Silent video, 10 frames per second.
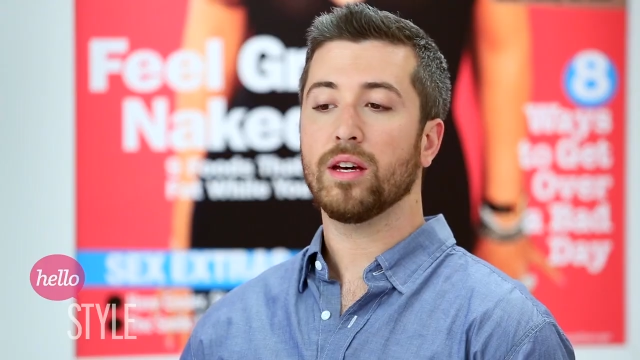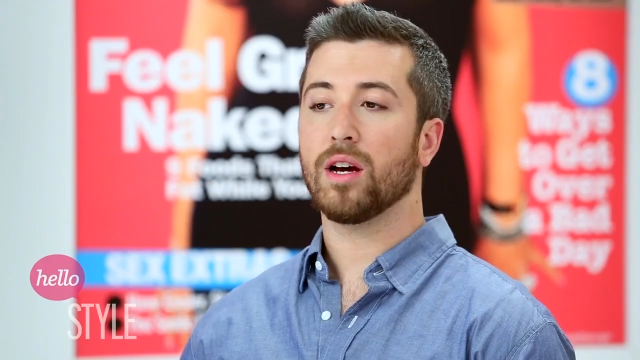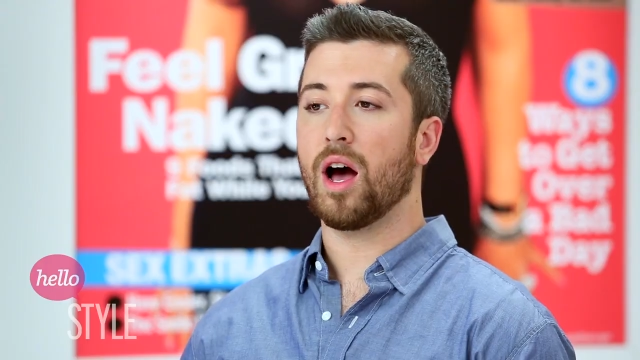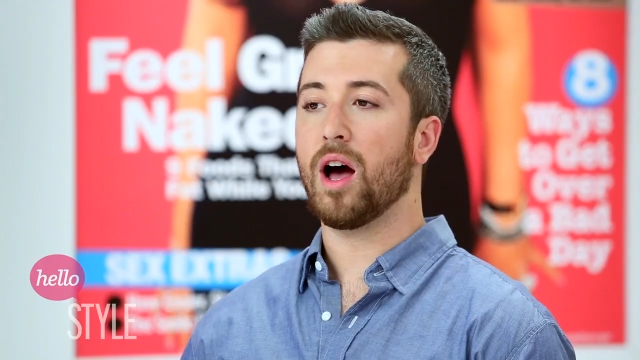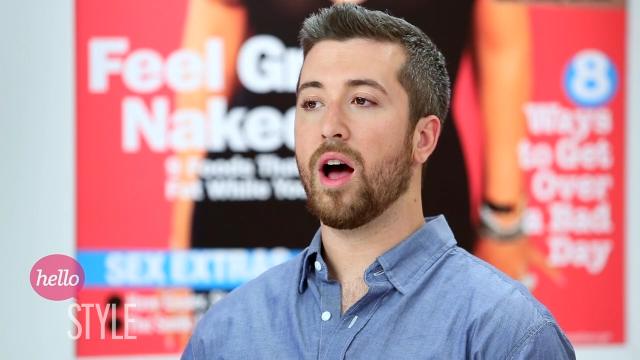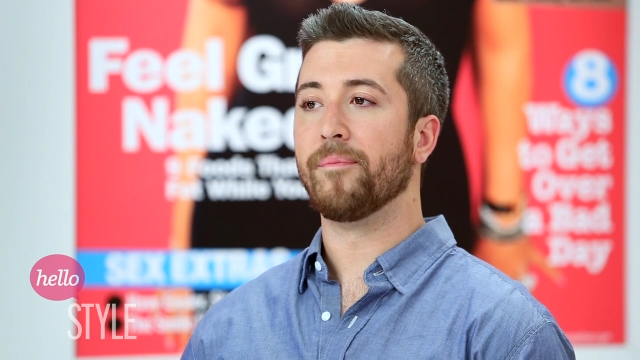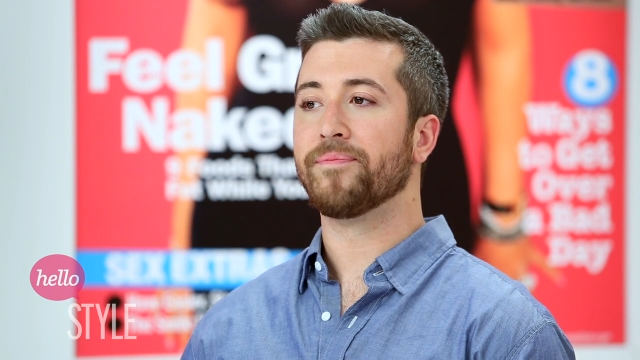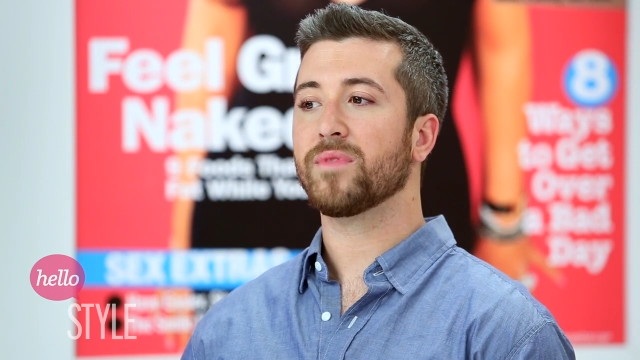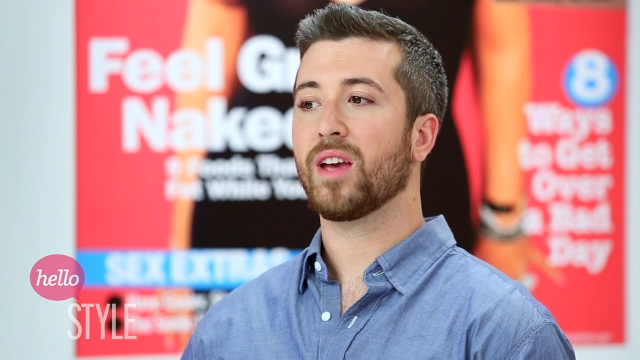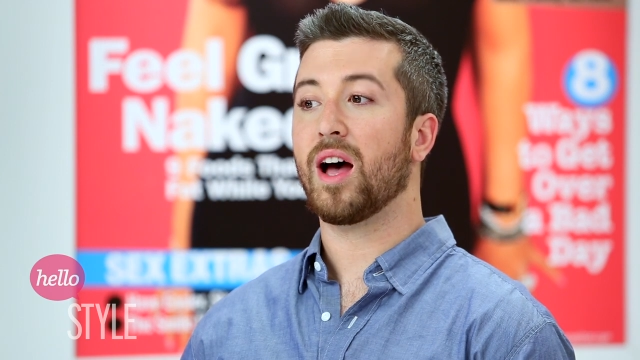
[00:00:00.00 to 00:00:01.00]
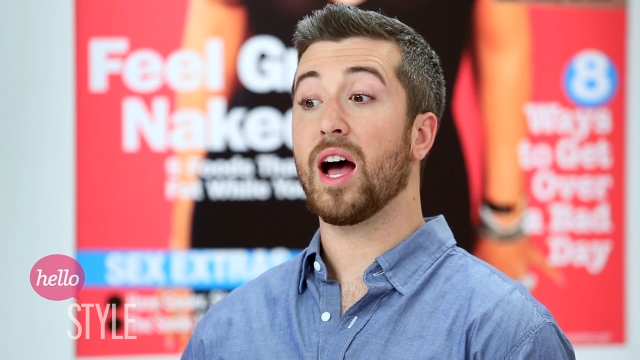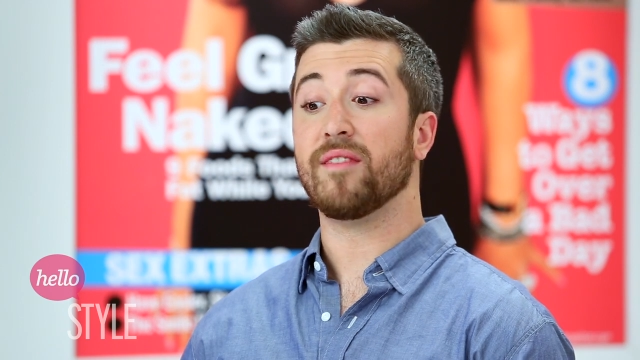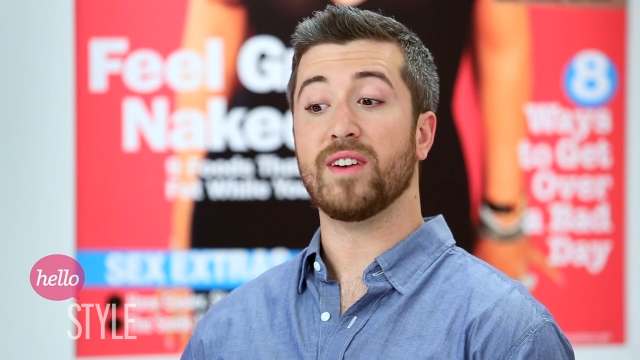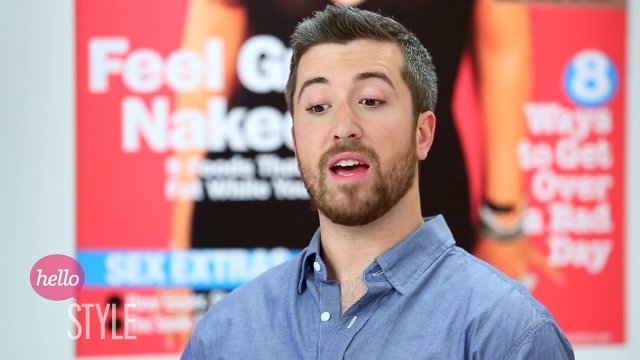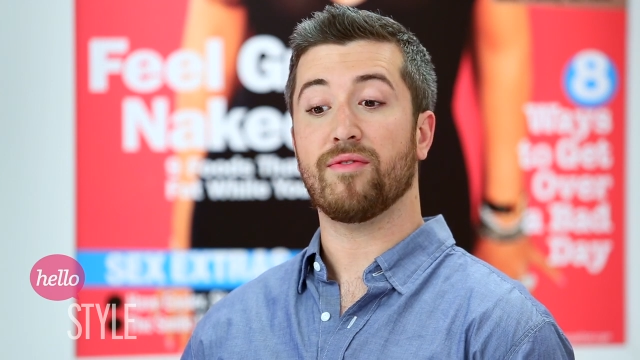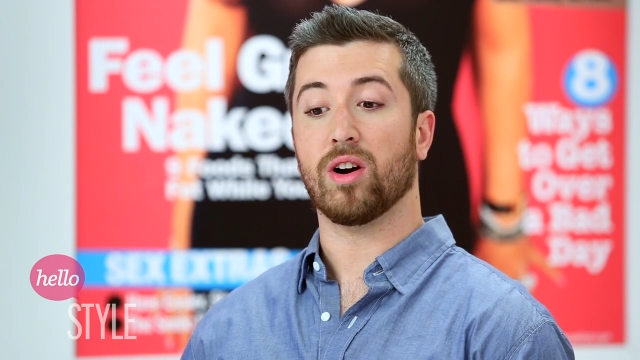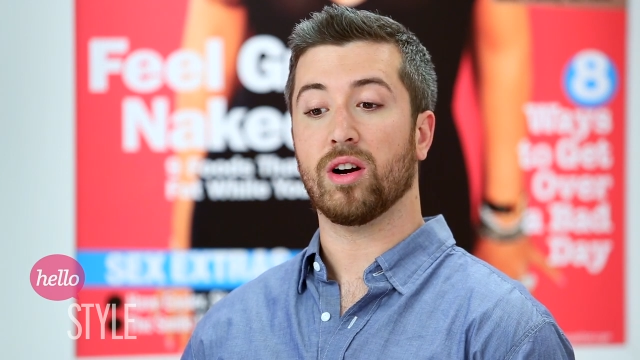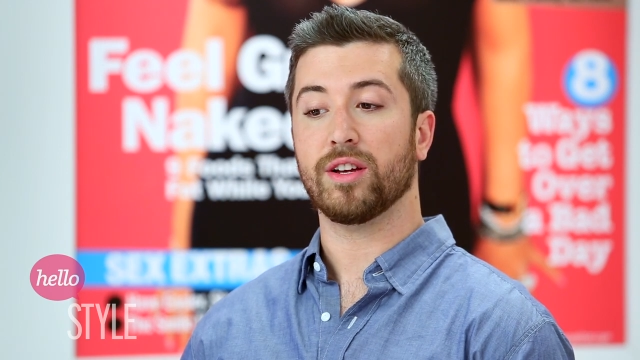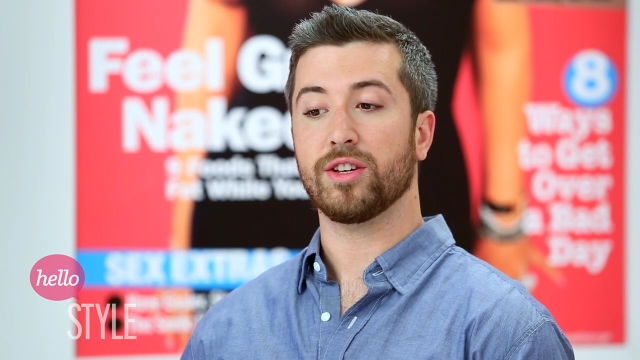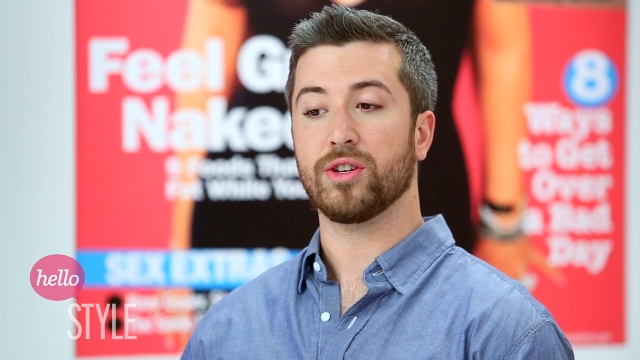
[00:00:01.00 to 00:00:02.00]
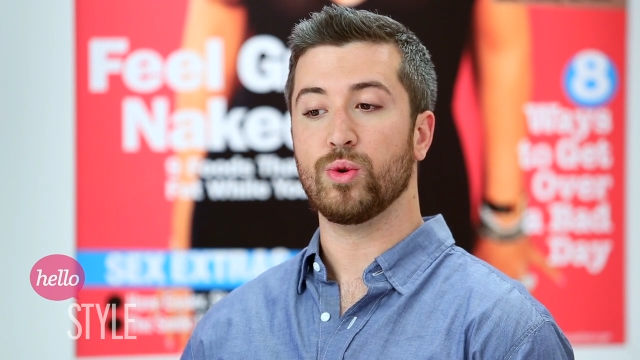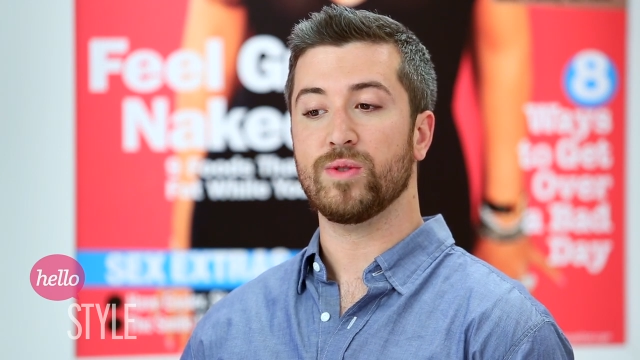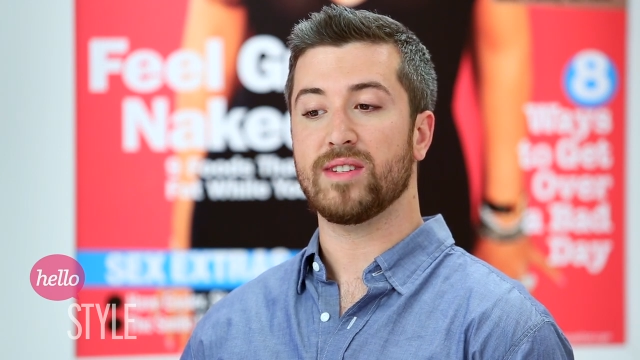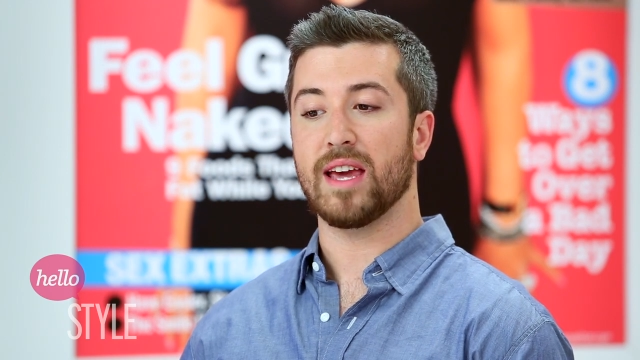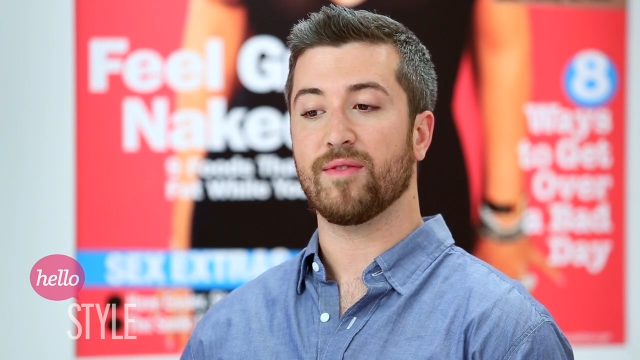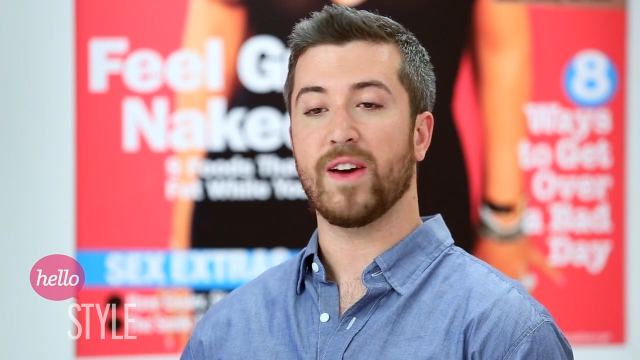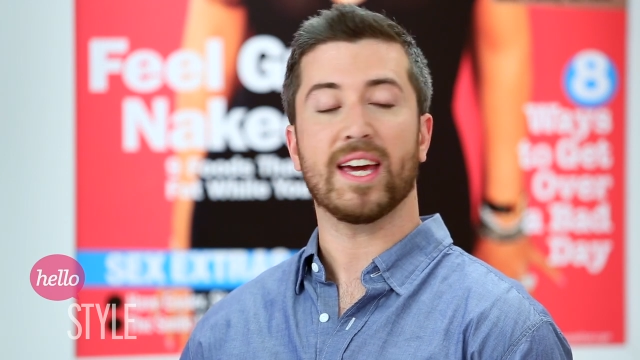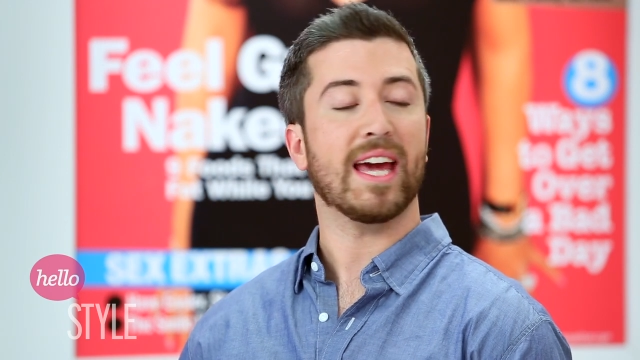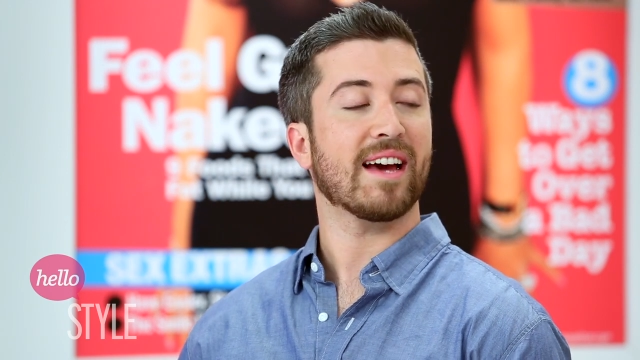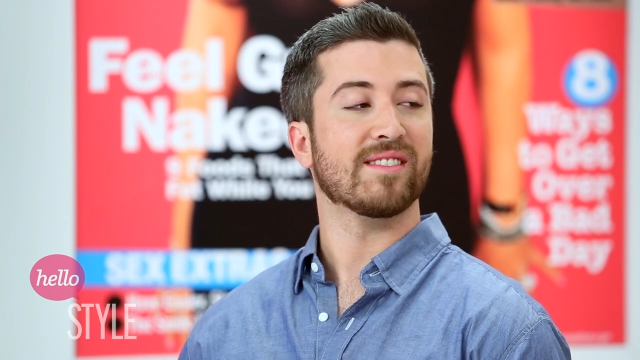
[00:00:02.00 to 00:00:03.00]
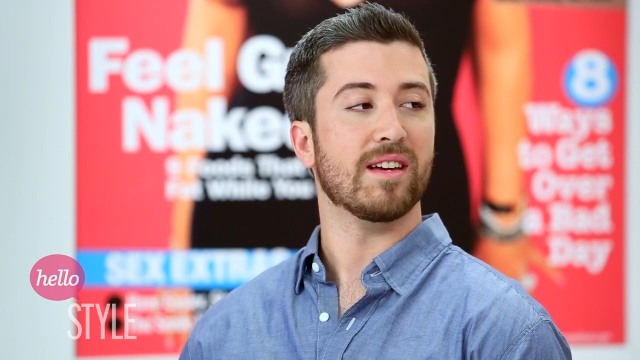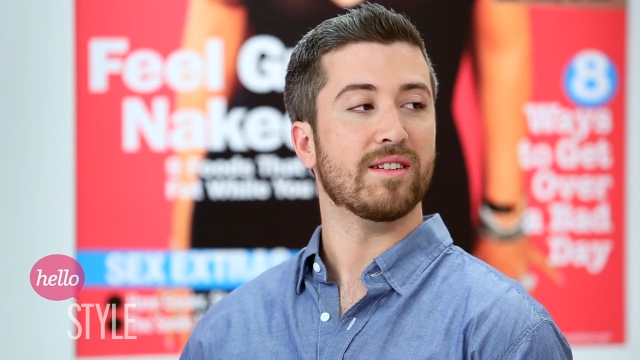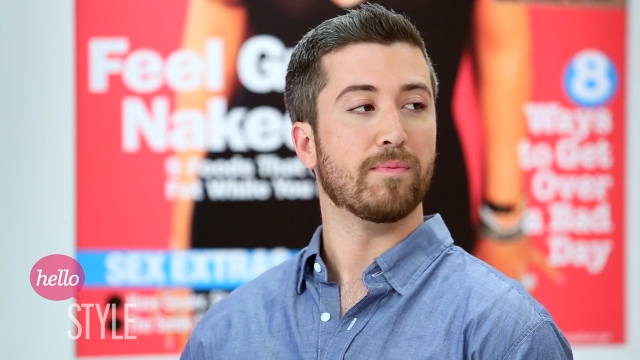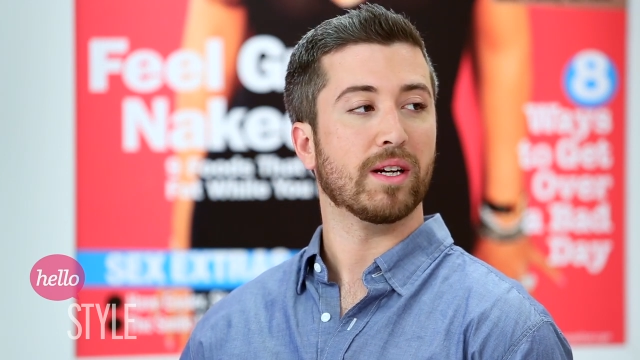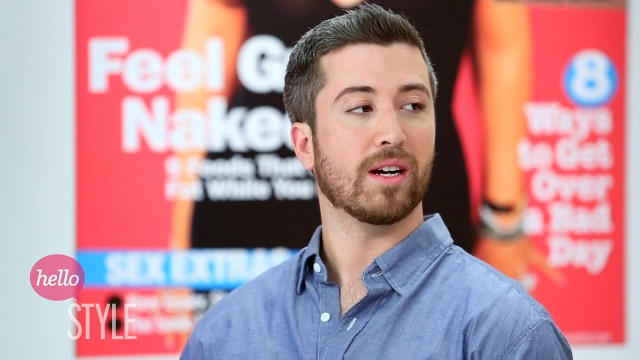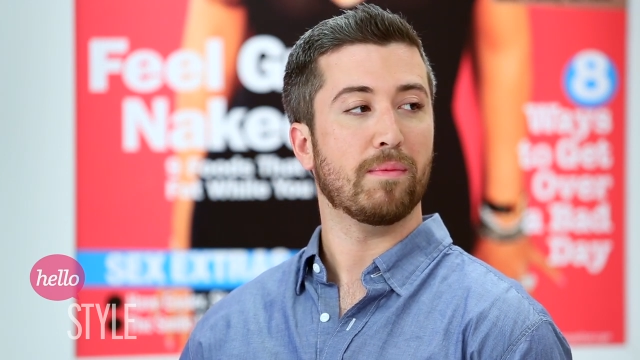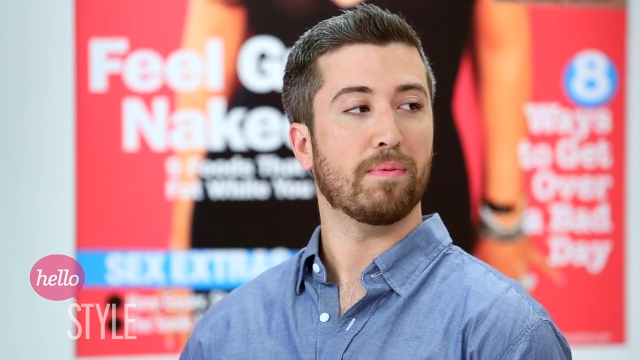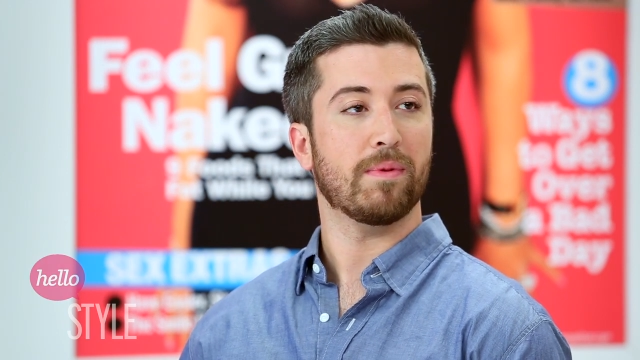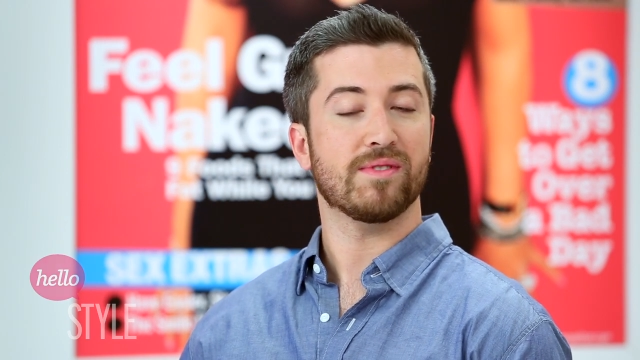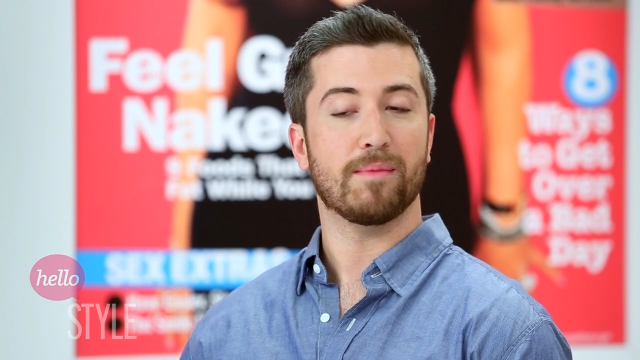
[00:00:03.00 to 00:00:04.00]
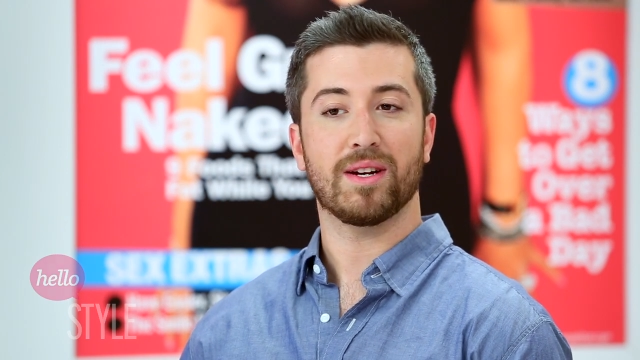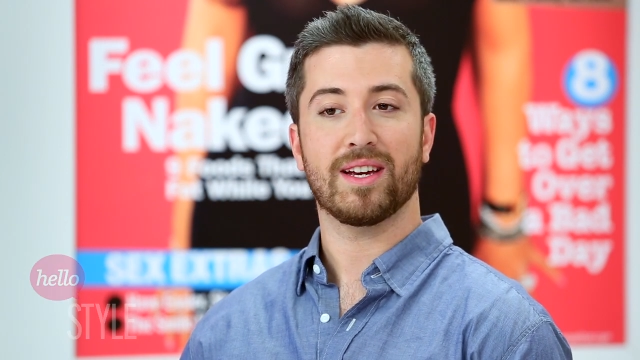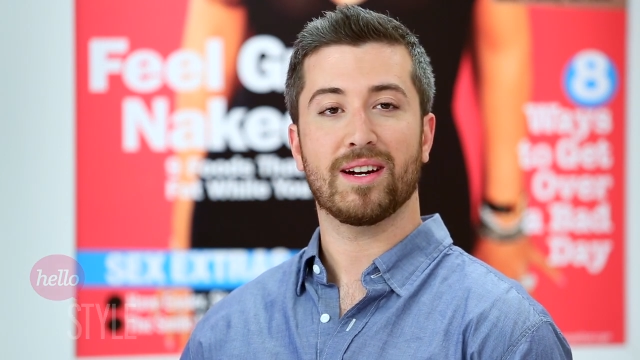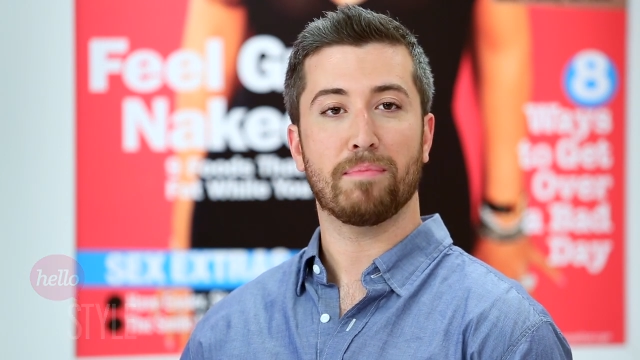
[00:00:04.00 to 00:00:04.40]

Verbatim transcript: Right. Um, I've never used a fake accent to pick up somebody at a